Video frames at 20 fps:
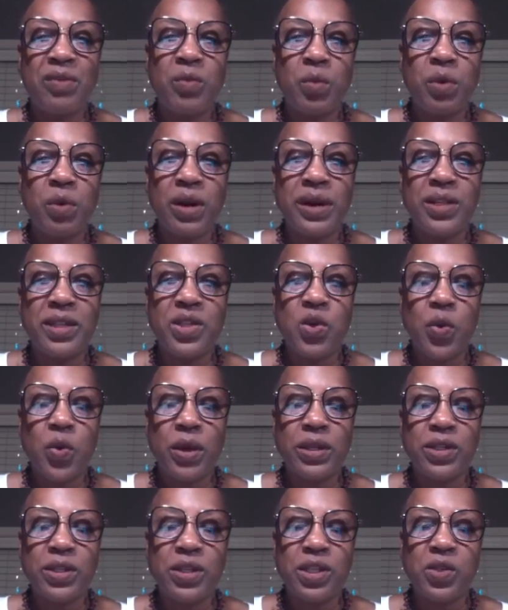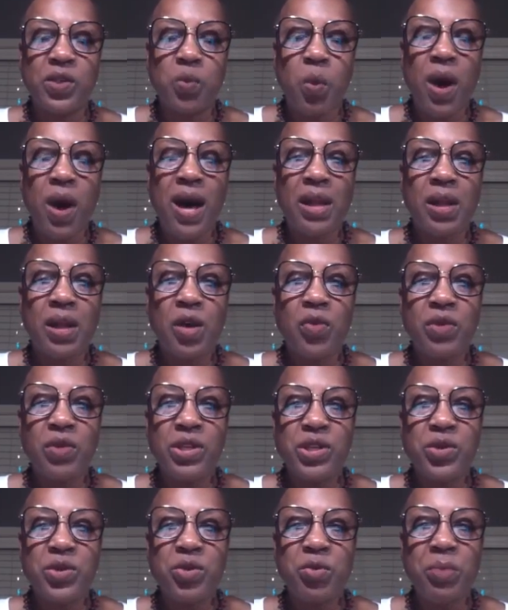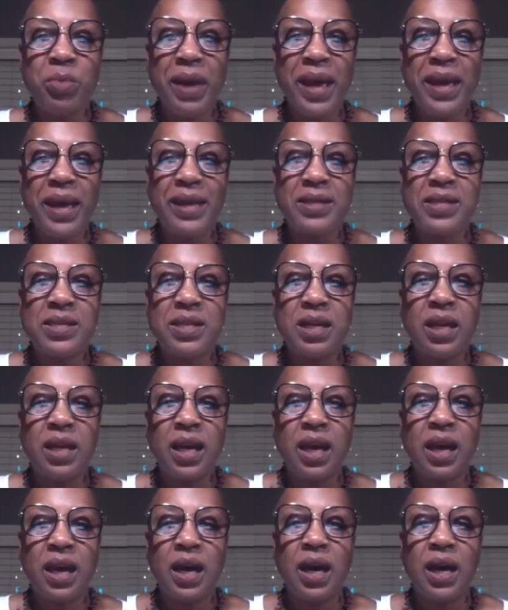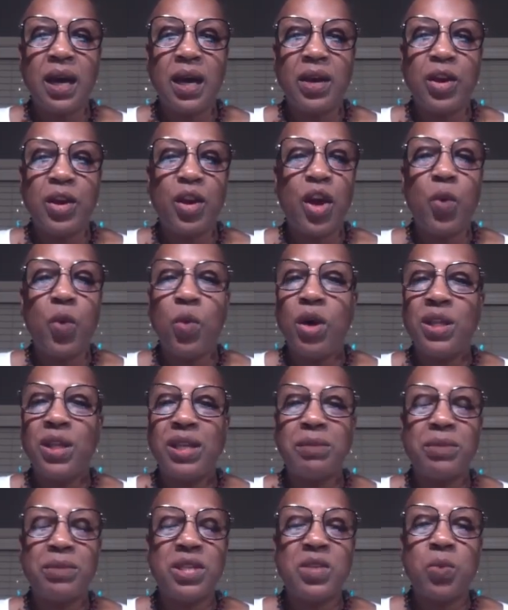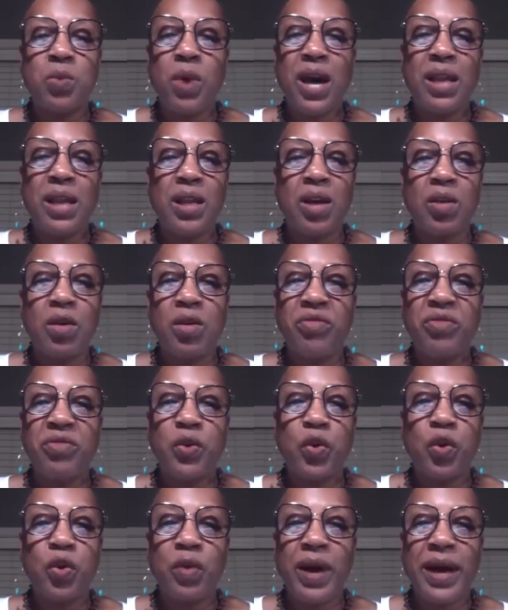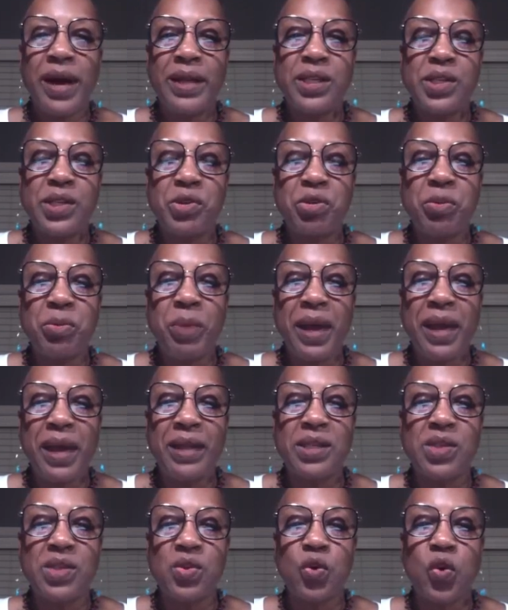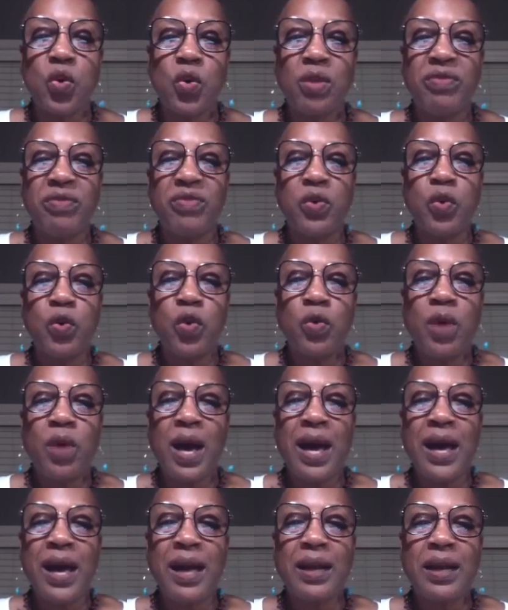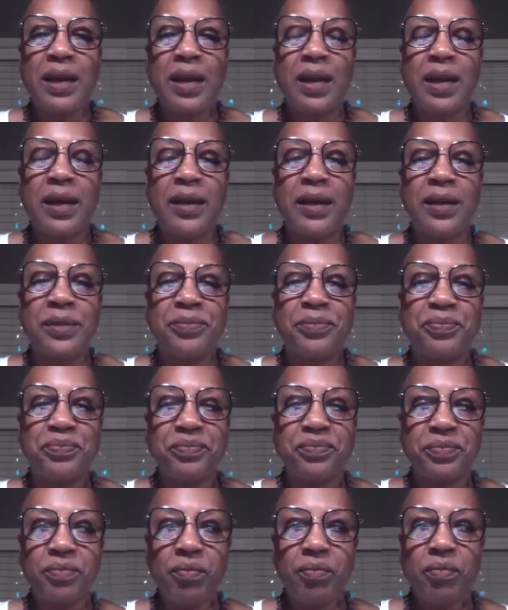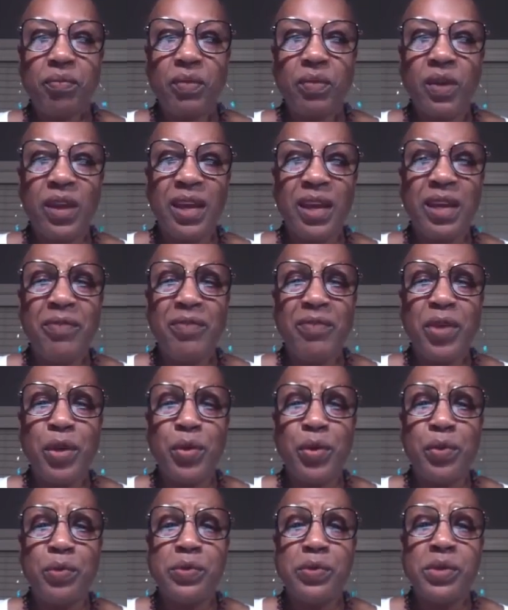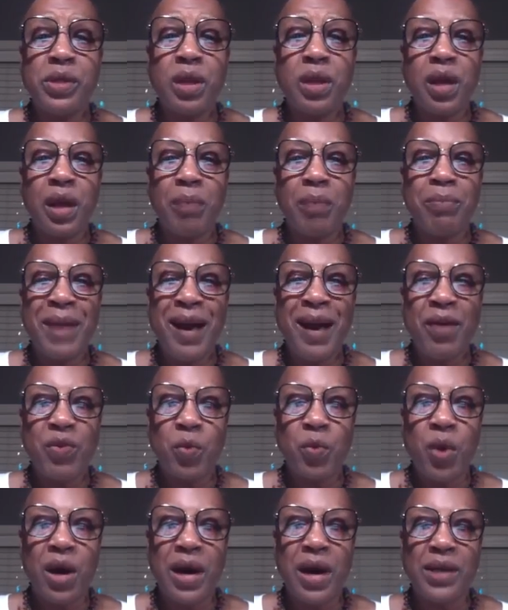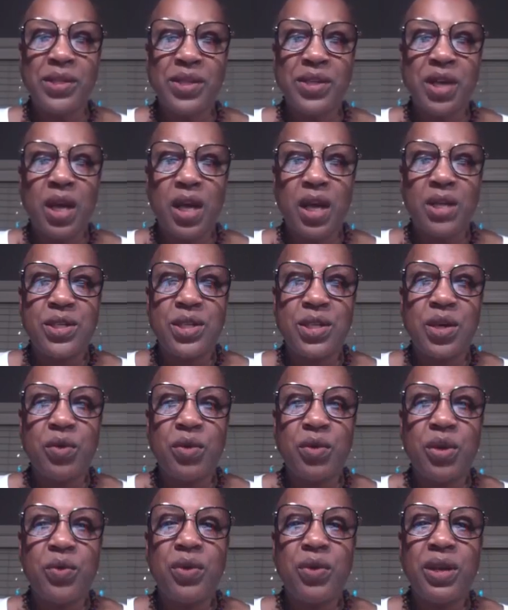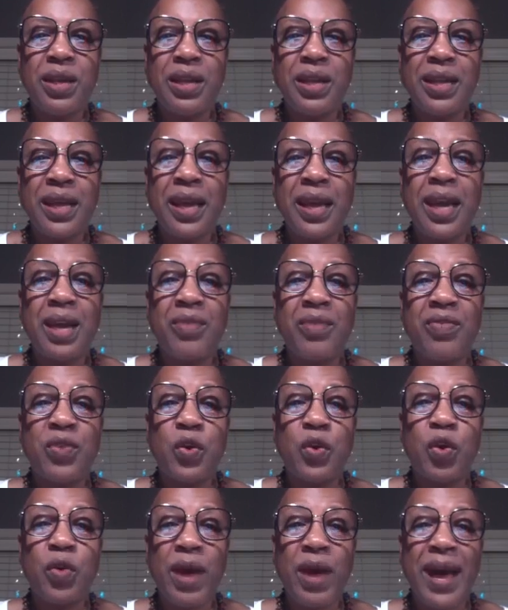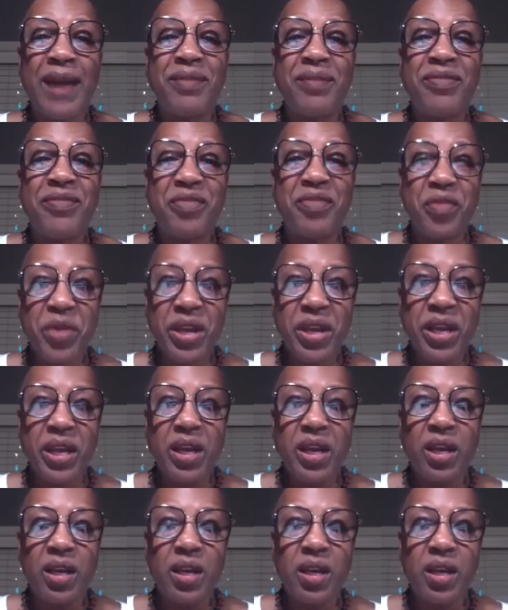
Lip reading: one is going to swallow the toothpaste, you don't want them to swallow a fluoride toothpaste or a fluoride infused mouthwash. So you can get fluoride-free